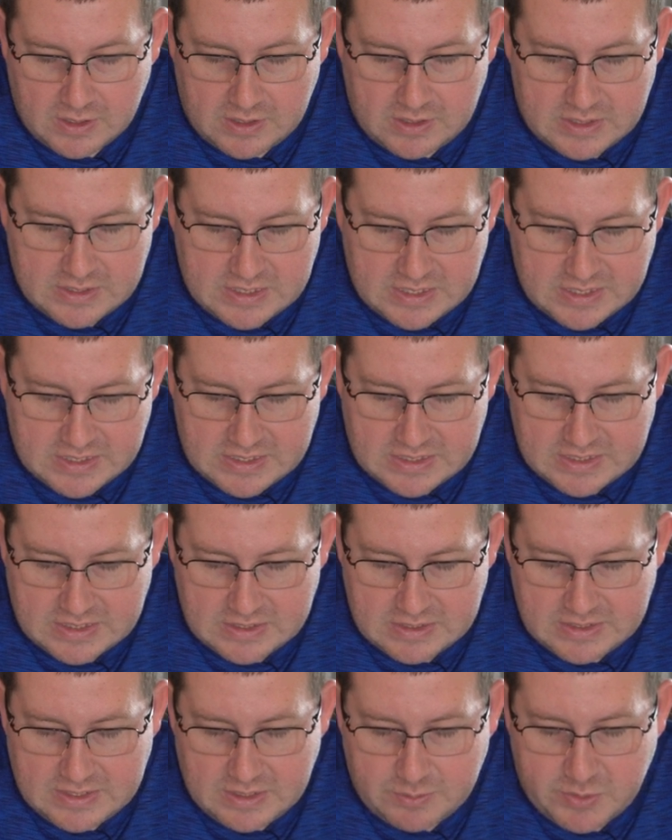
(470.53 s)
This is
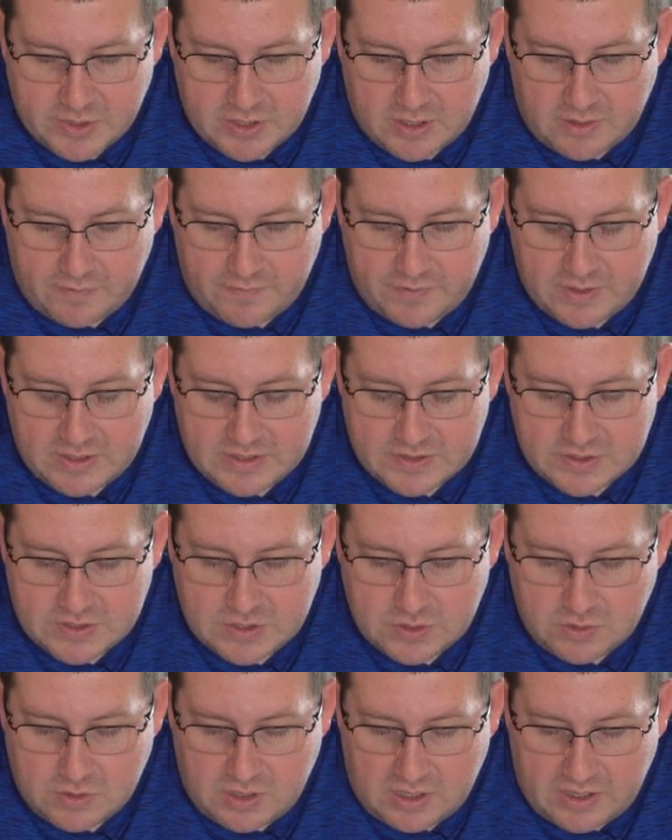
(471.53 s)
deep enough
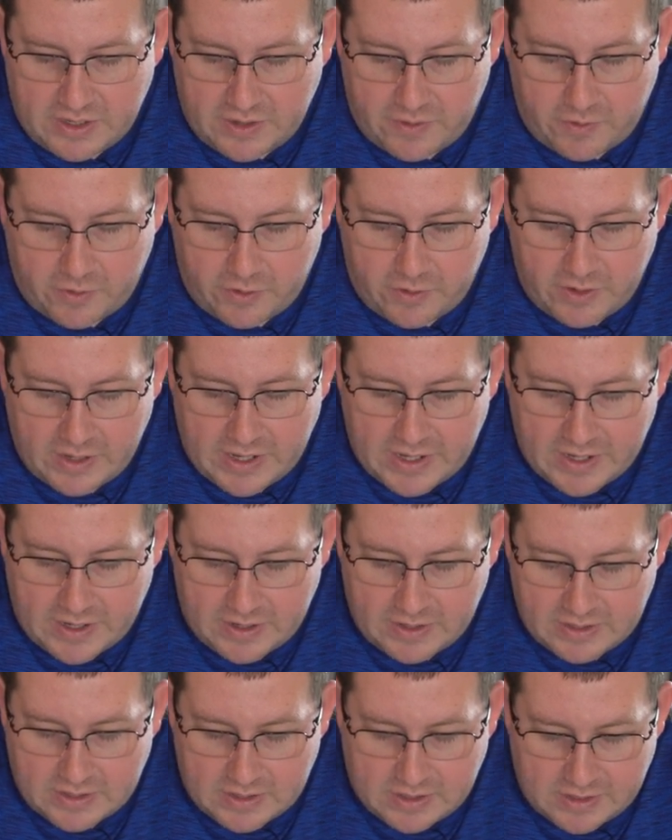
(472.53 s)
into the leather
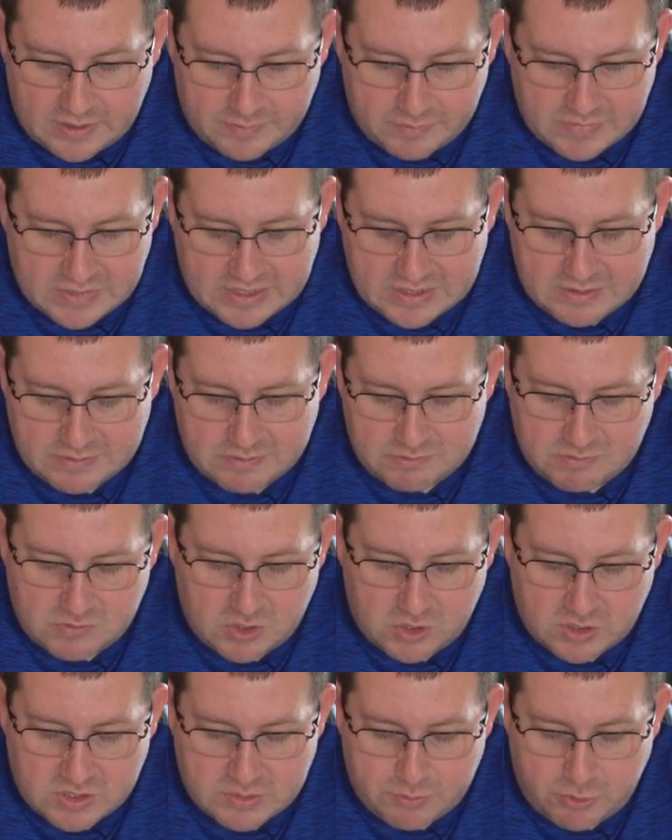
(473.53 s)
and um, it
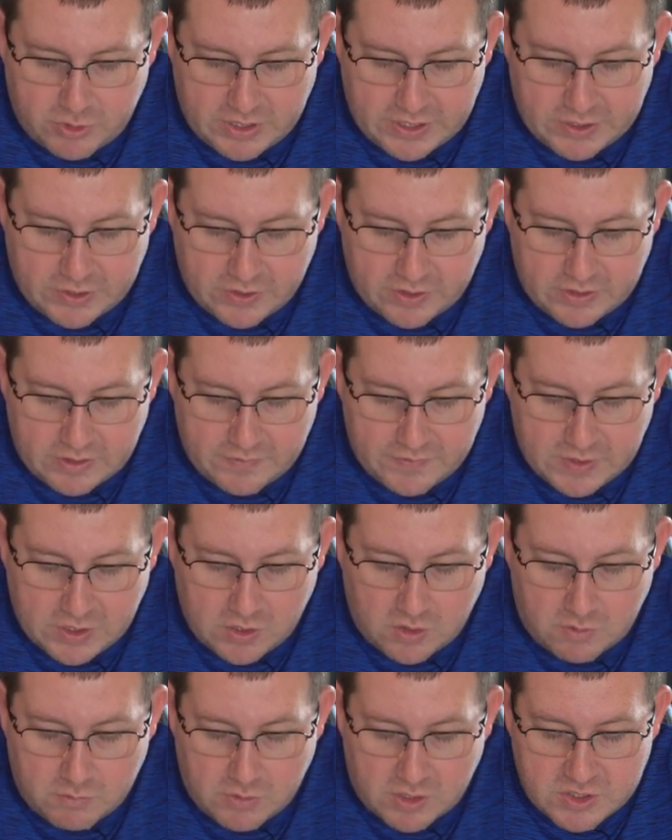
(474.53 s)
looks pretty good. If you
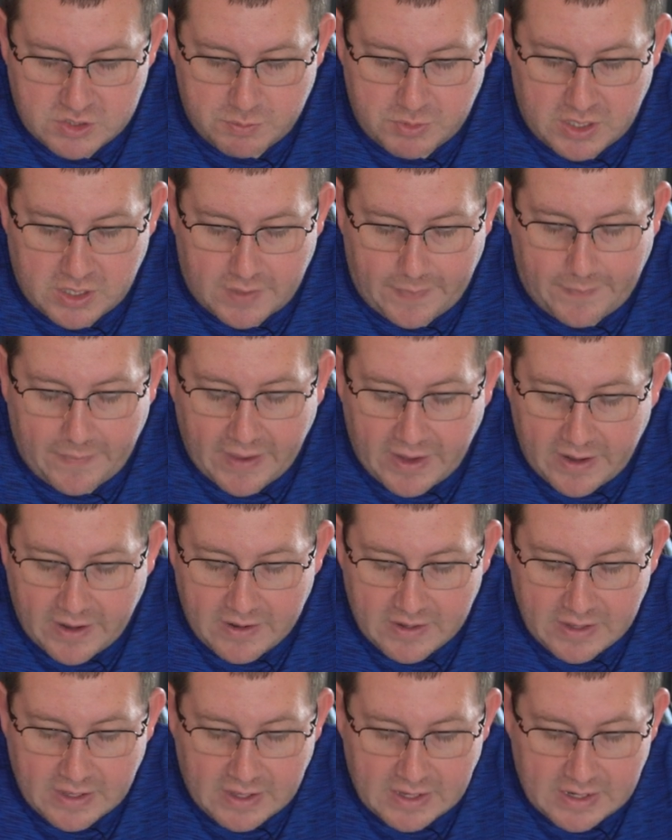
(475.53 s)
go much beyond
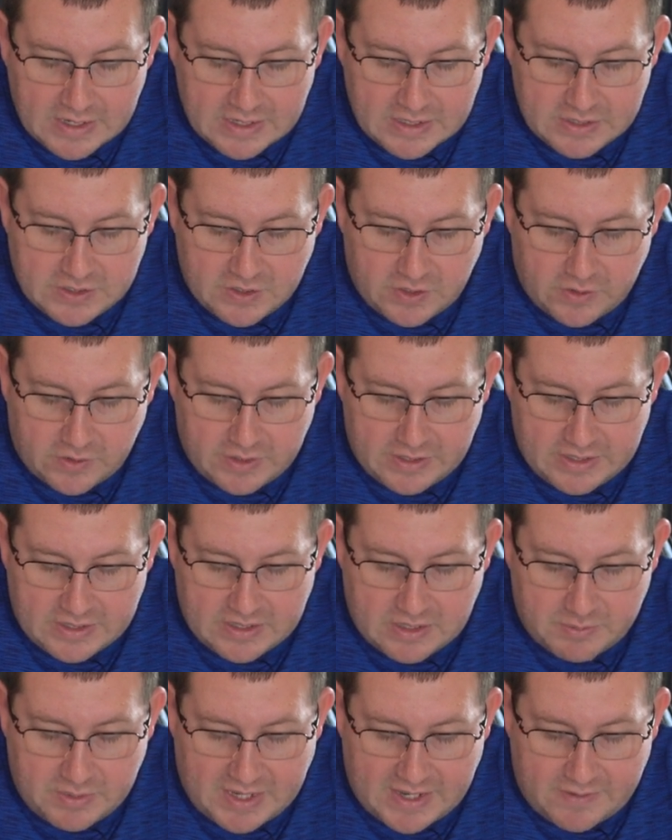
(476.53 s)
that, you're going to
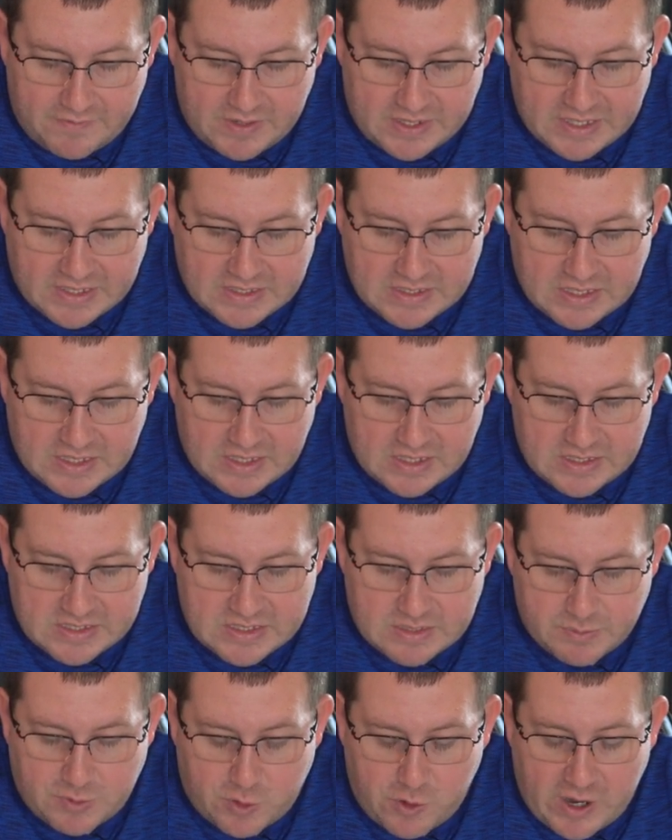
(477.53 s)
end up having uh,
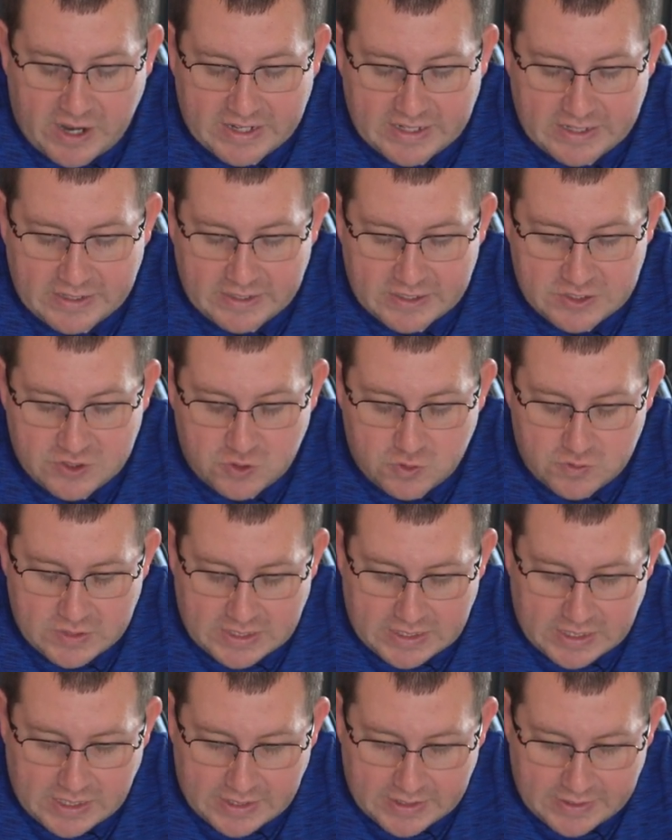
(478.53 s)
some cracking issues,
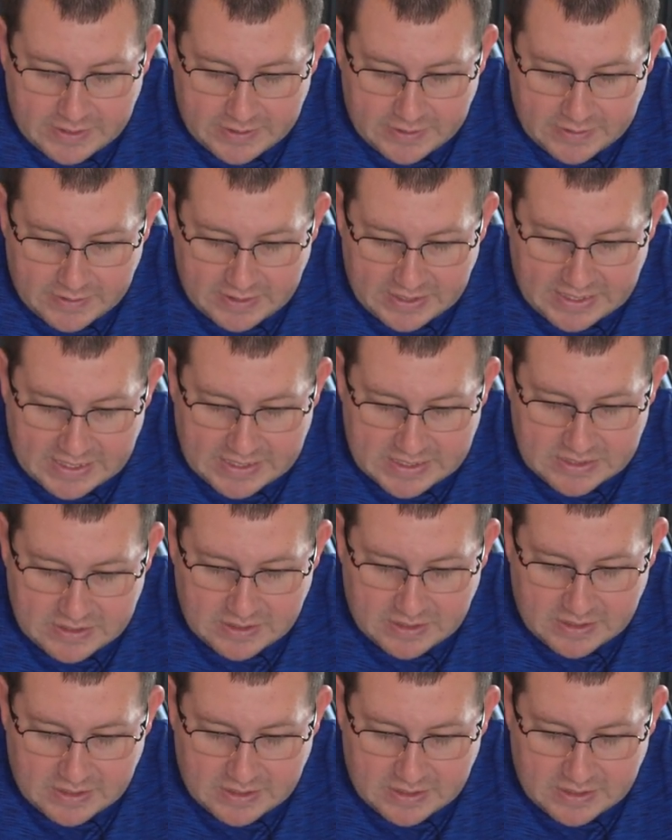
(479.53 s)
I think. And